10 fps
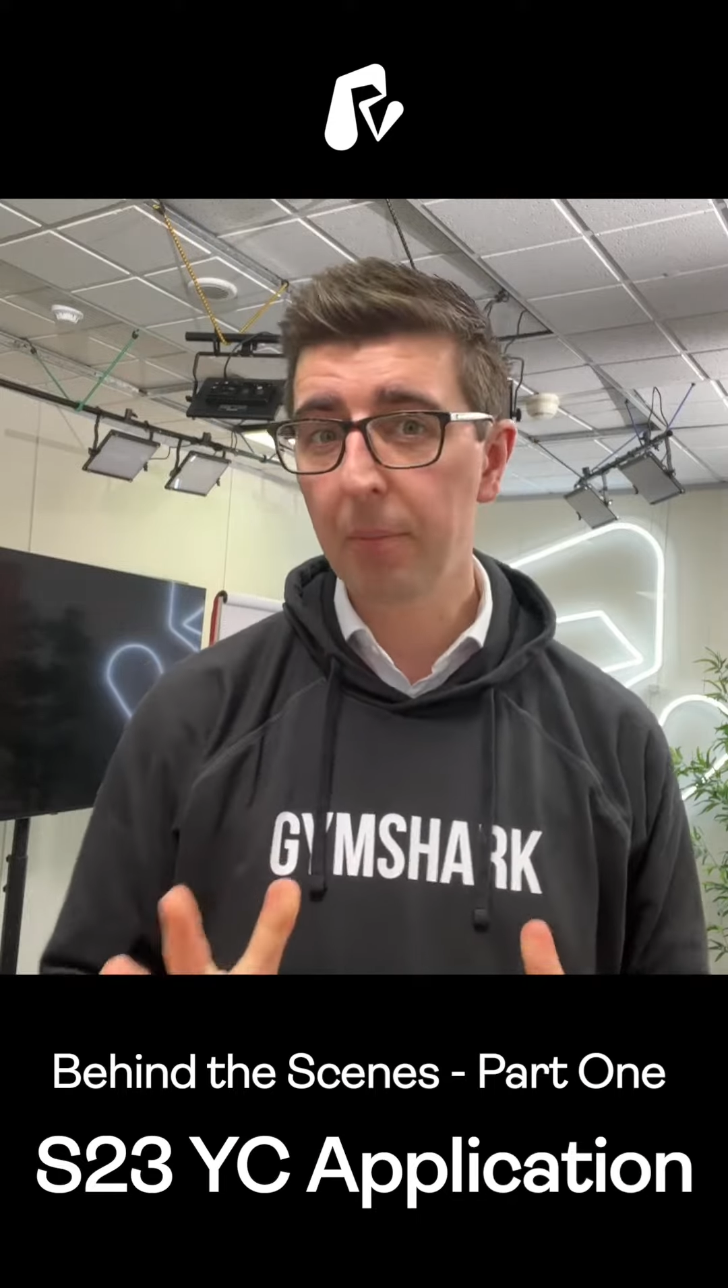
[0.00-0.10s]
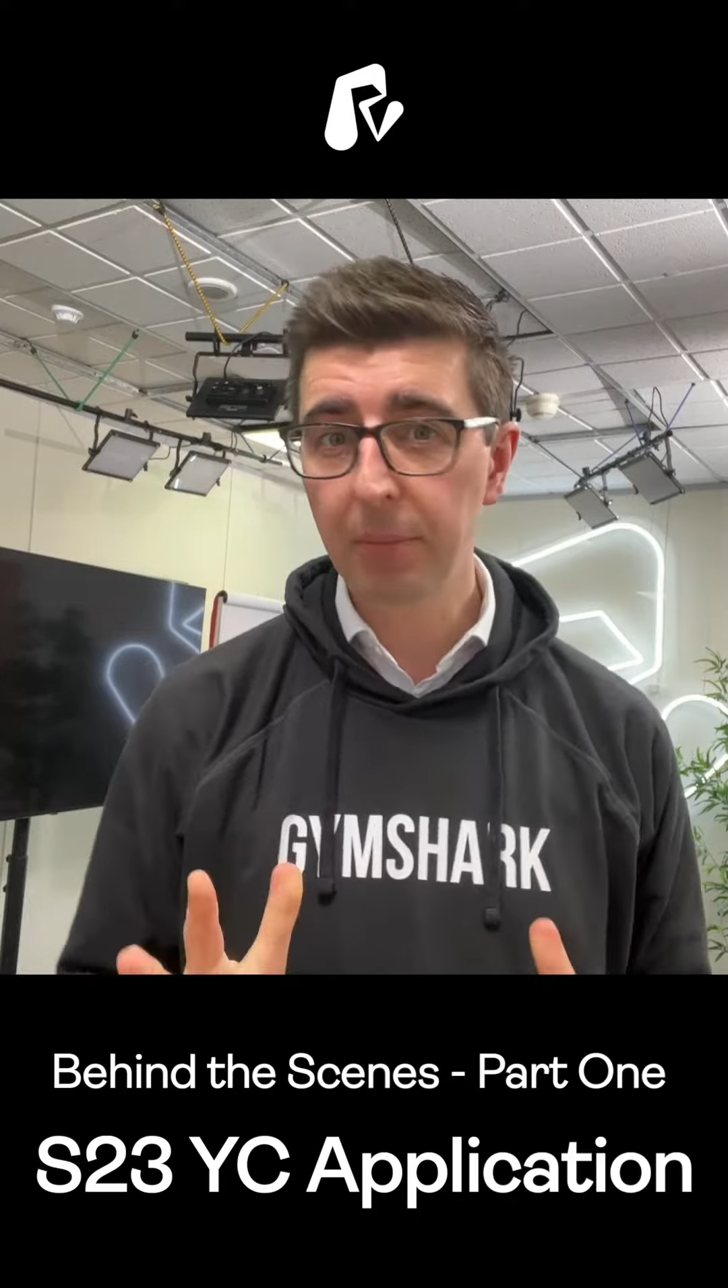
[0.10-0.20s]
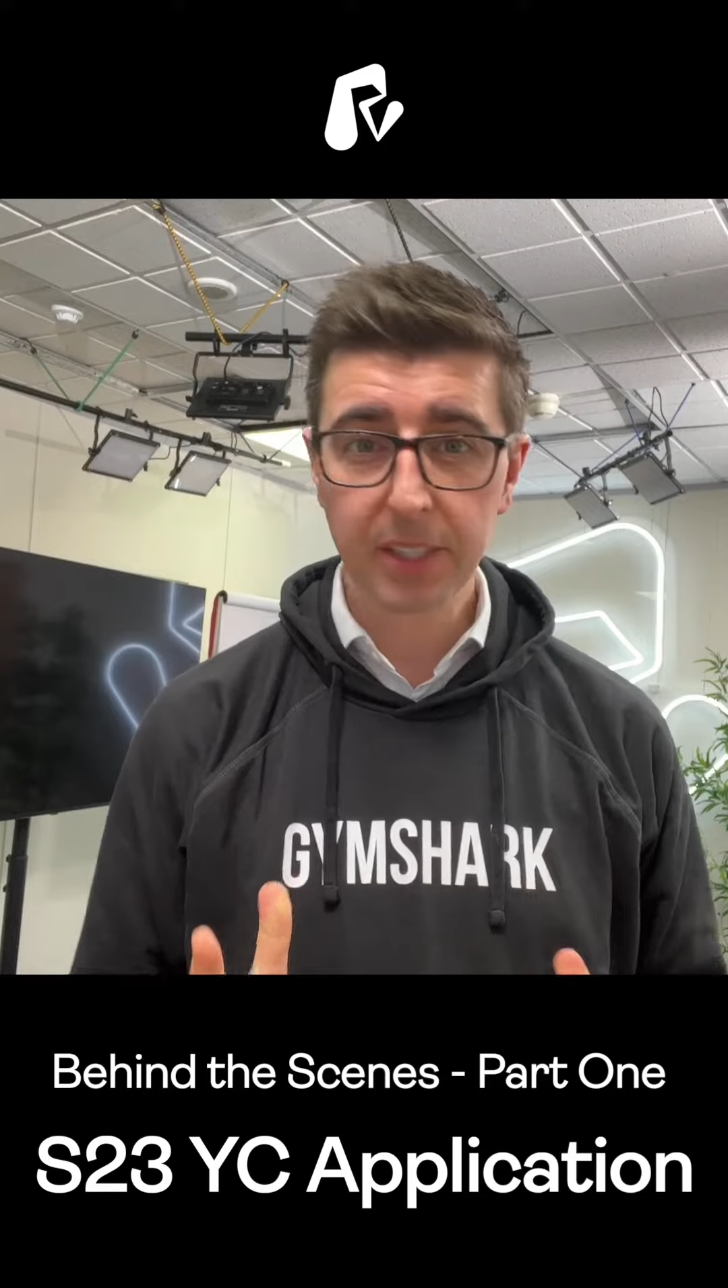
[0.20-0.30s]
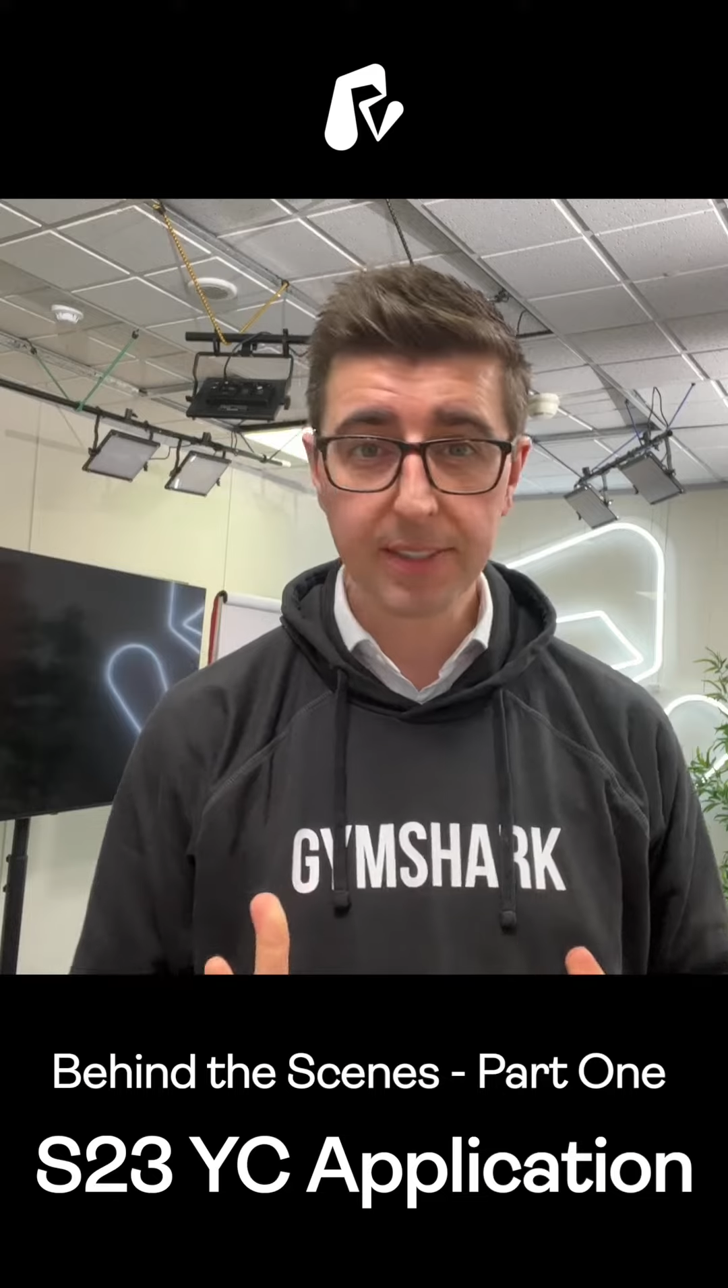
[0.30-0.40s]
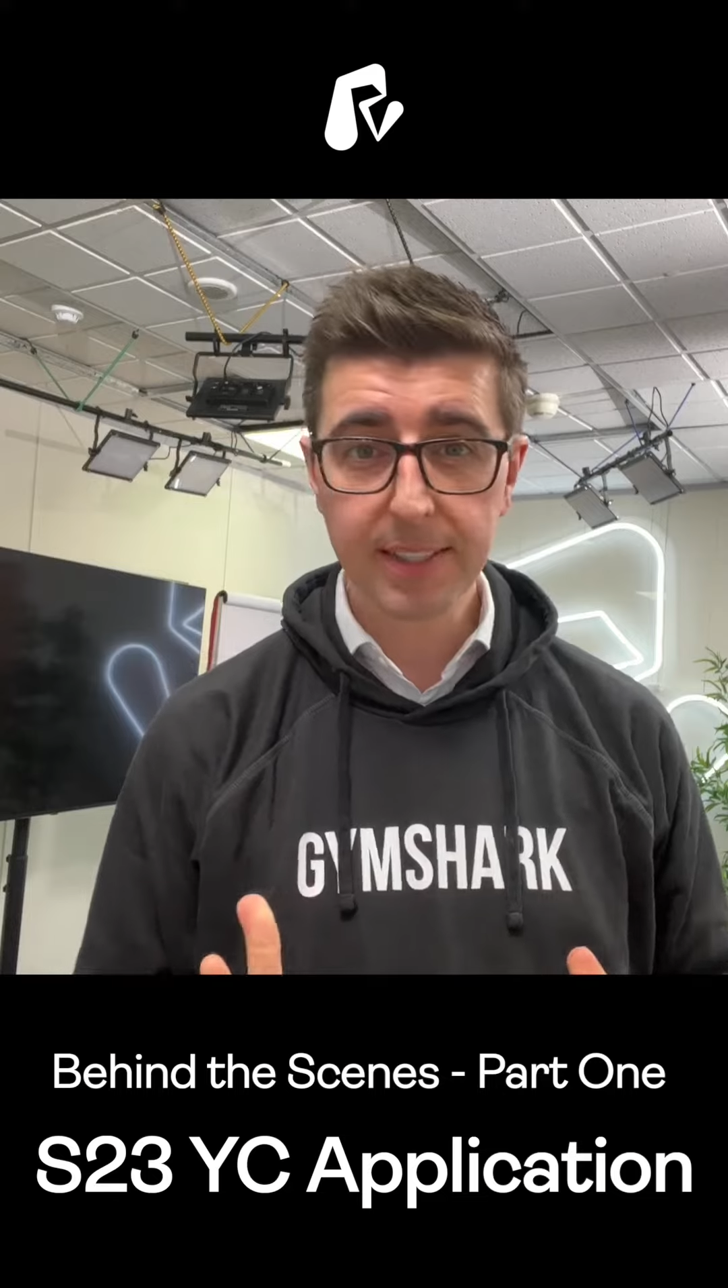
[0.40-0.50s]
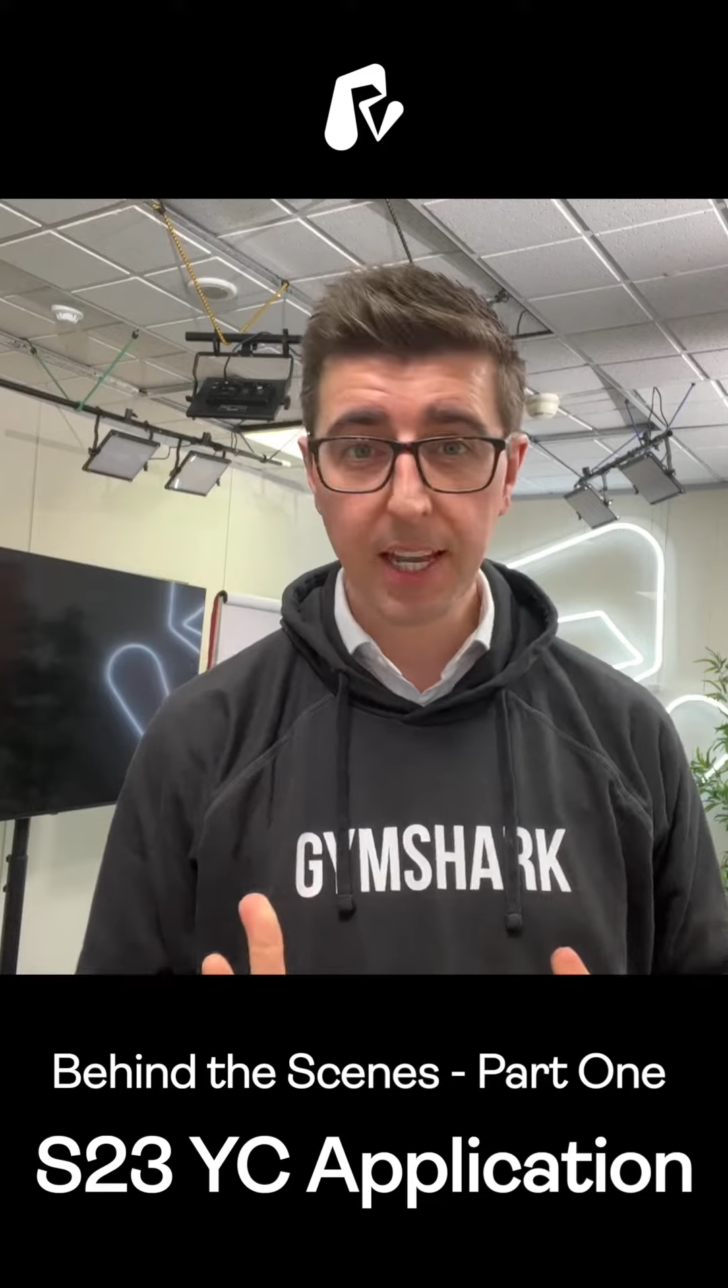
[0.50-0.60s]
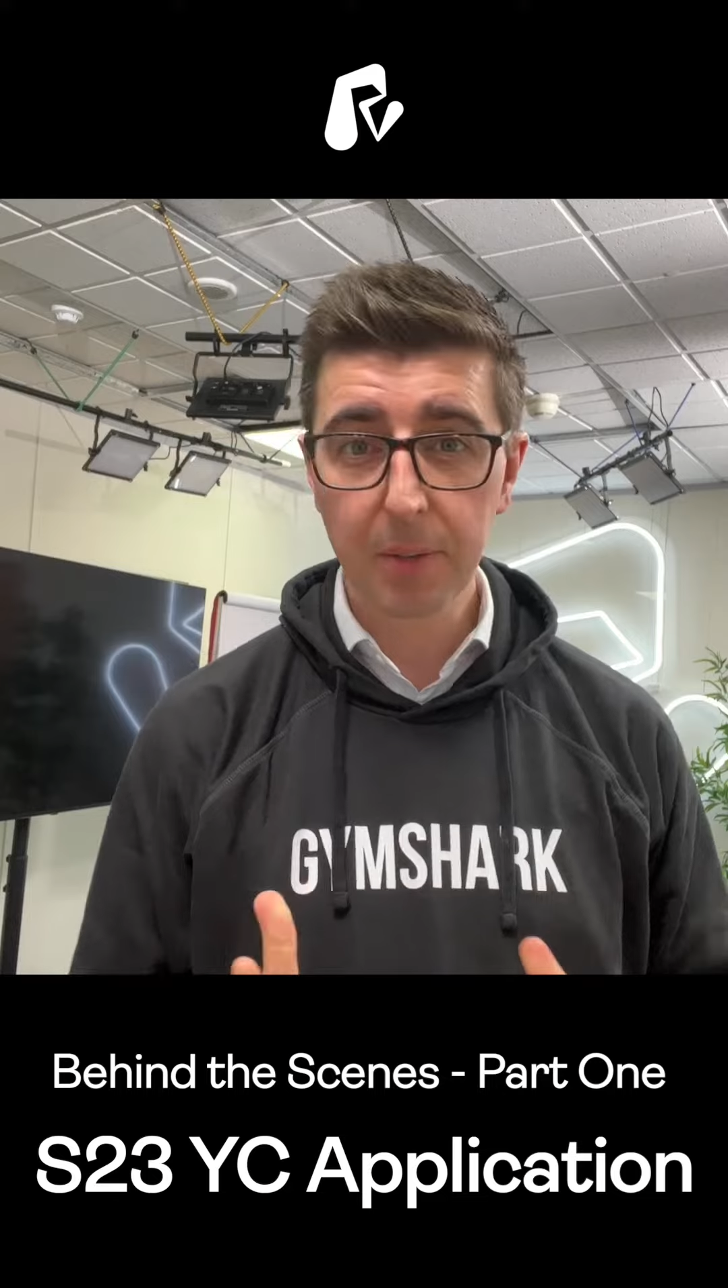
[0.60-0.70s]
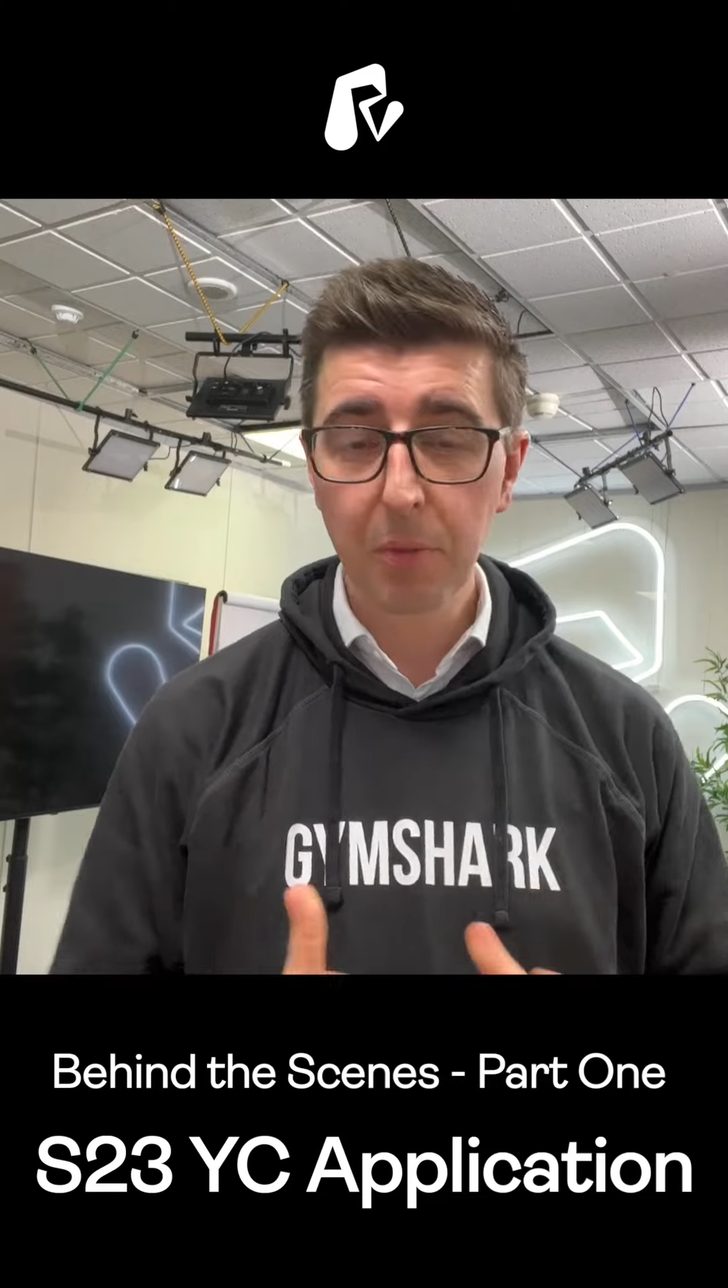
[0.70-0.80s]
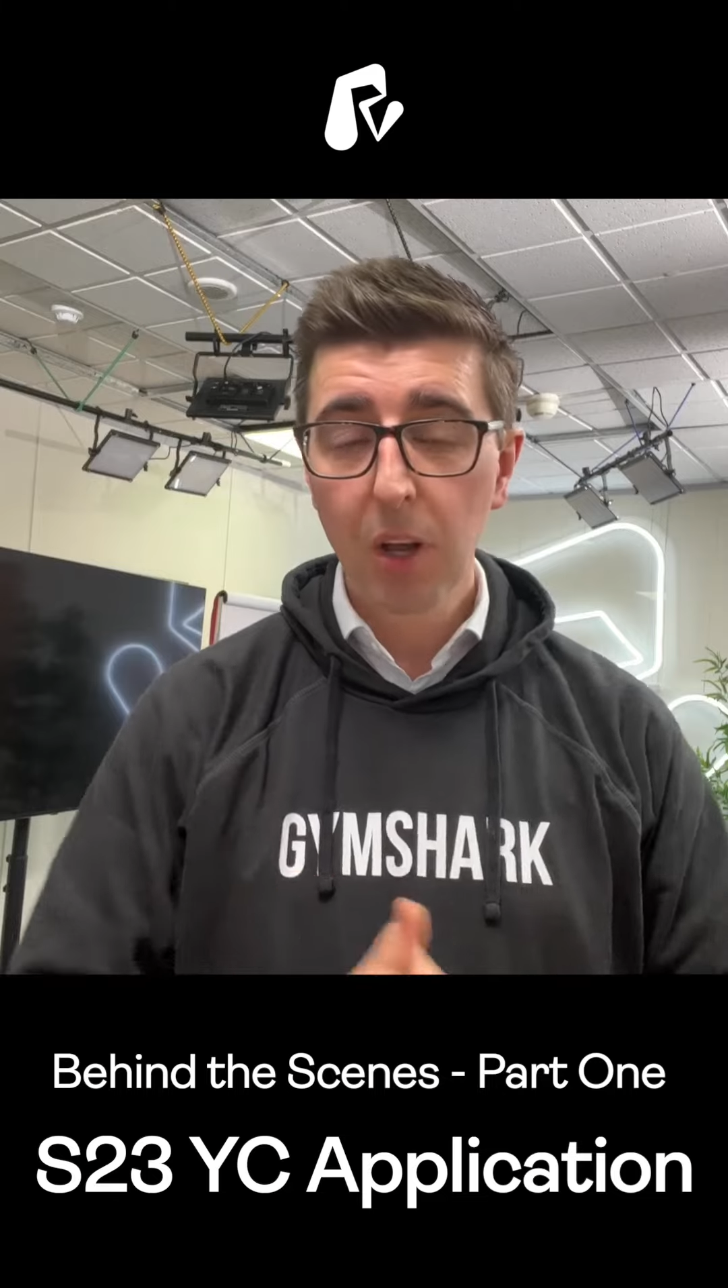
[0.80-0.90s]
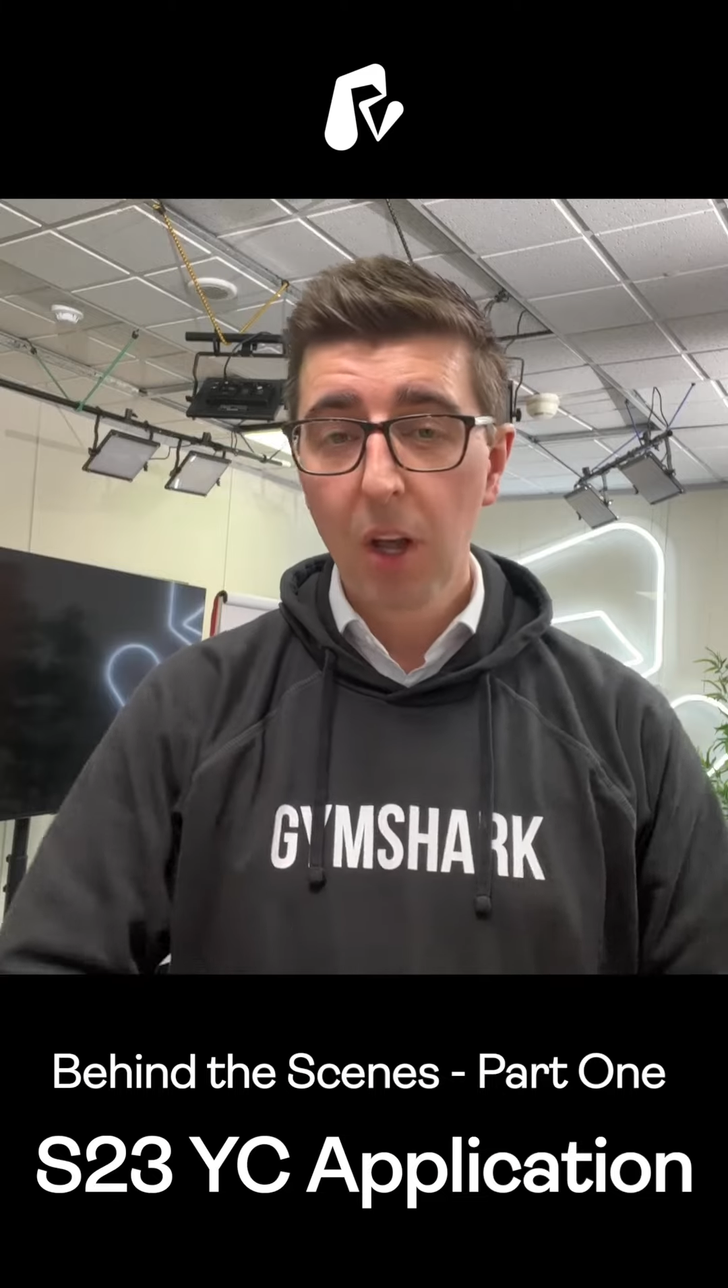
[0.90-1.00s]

month's time,